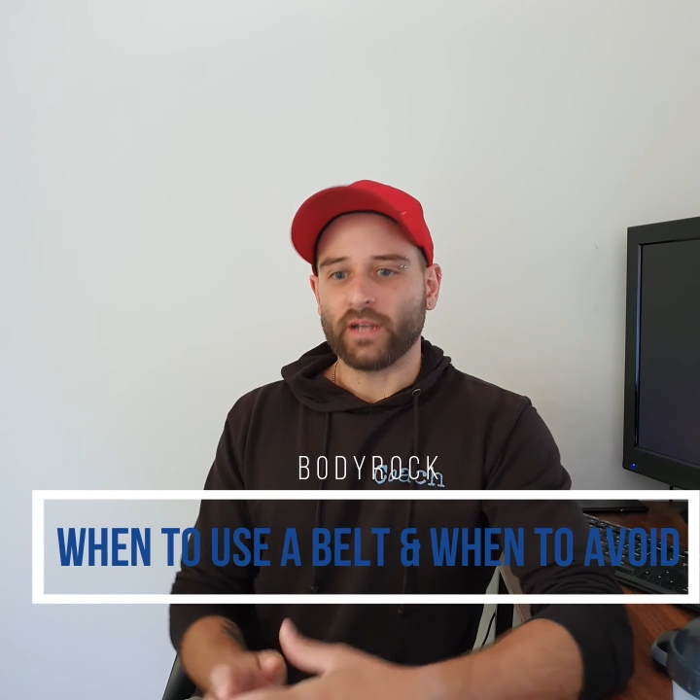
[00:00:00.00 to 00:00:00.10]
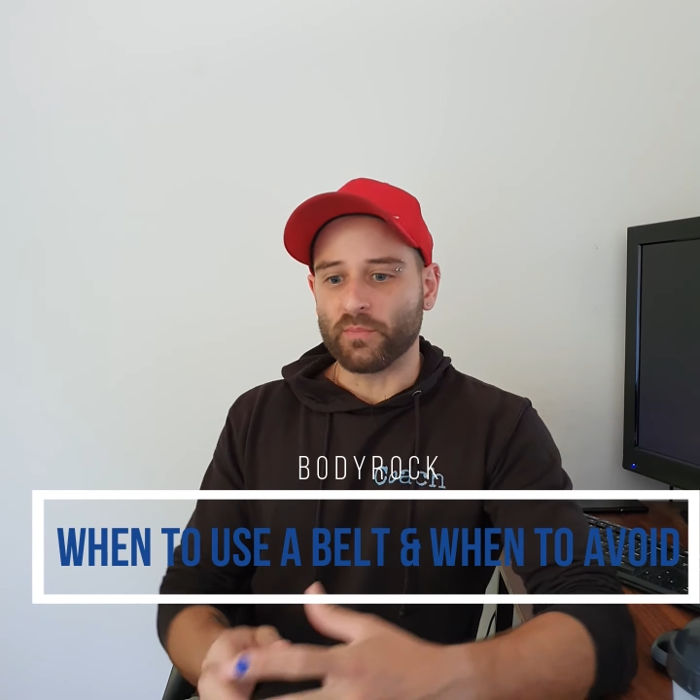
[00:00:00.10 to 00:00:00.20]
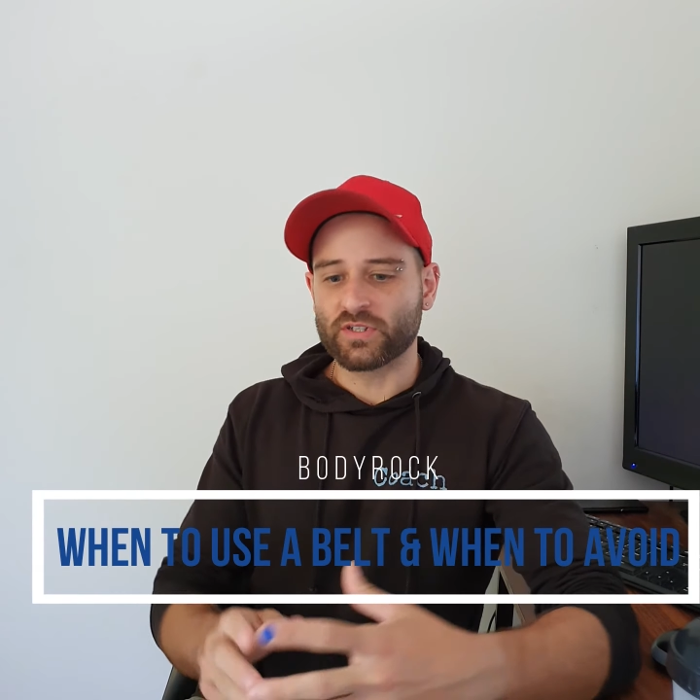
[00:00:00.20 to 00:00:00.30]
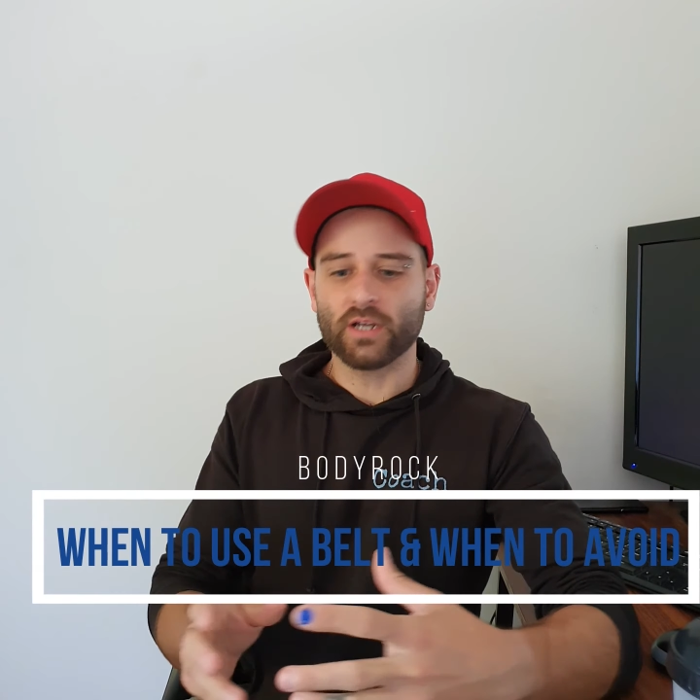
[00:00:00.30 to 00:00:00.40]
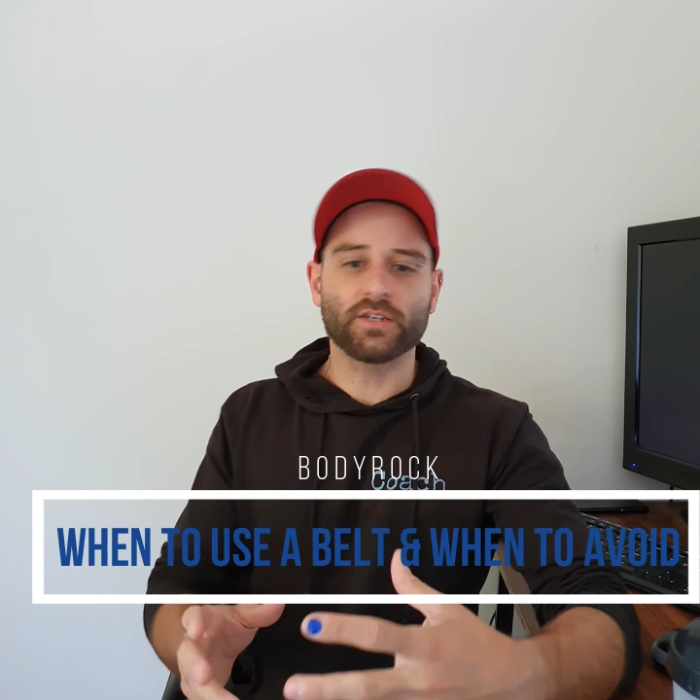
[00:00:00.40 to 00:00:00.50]
Now
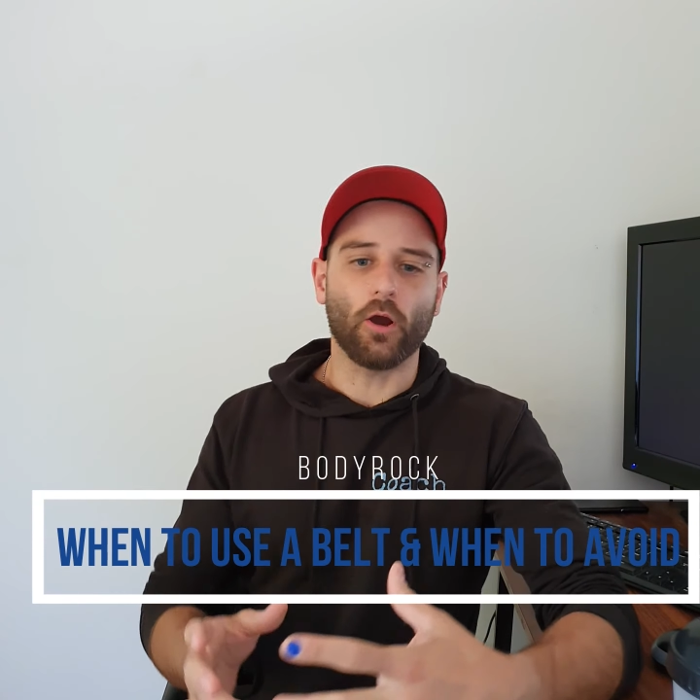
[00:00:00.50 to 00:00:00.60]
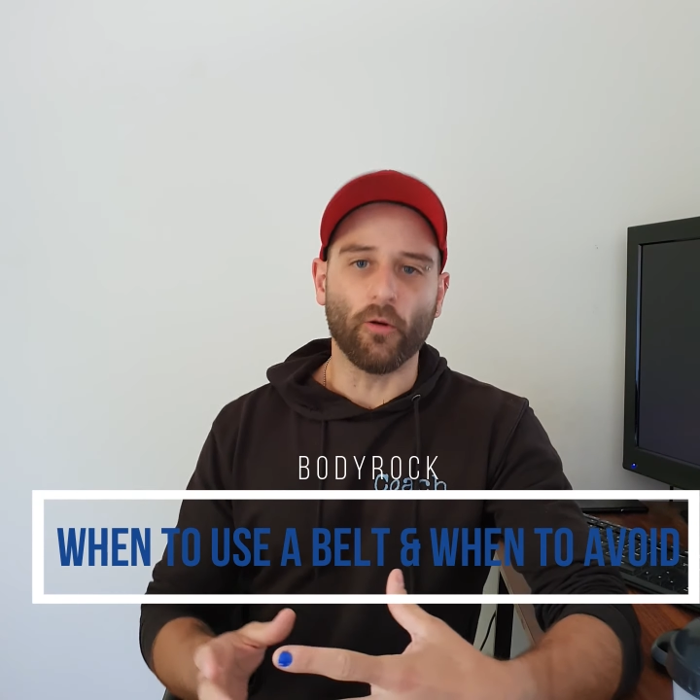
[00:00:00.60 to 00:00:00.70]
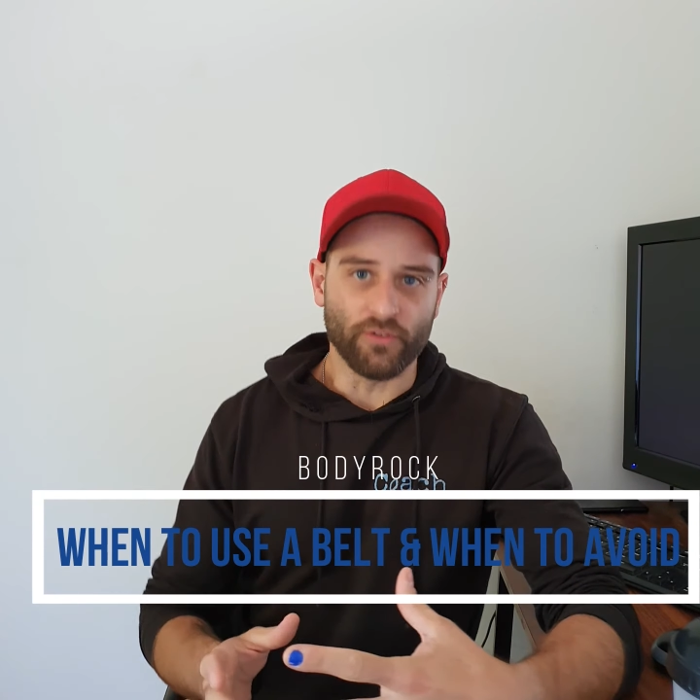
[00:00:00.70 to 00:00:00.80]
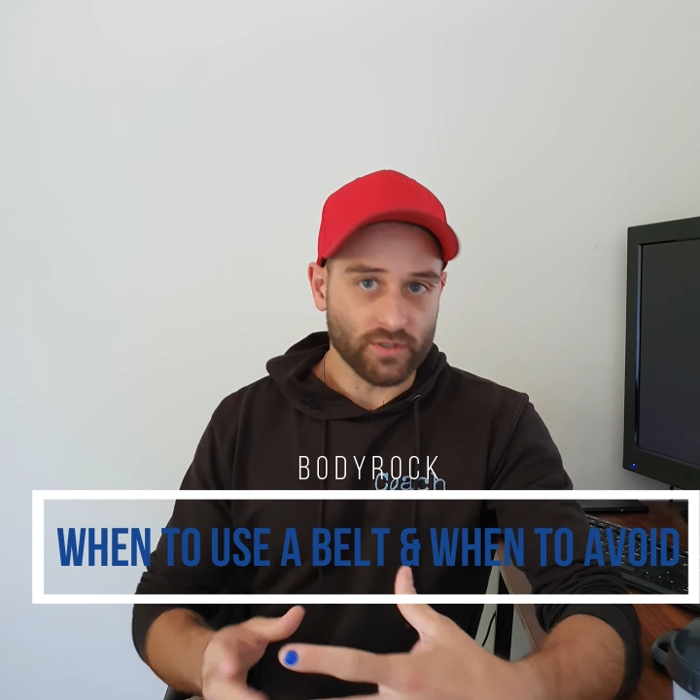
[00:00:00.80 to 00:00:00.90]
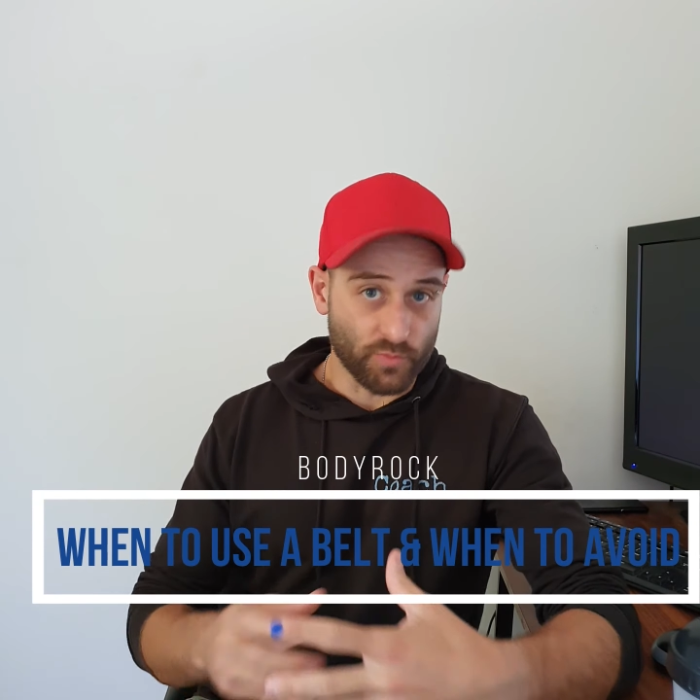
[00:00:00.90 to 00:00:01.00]
besides the
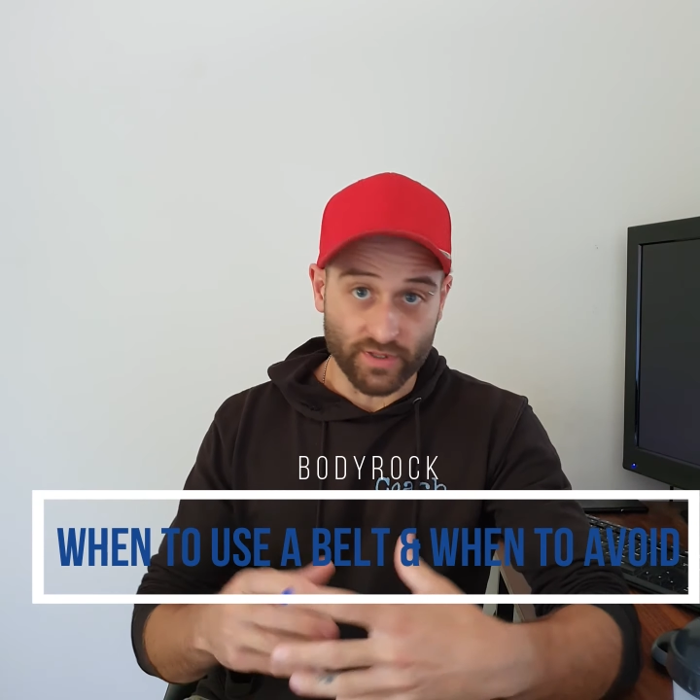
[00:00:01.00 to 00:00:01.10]
obvious,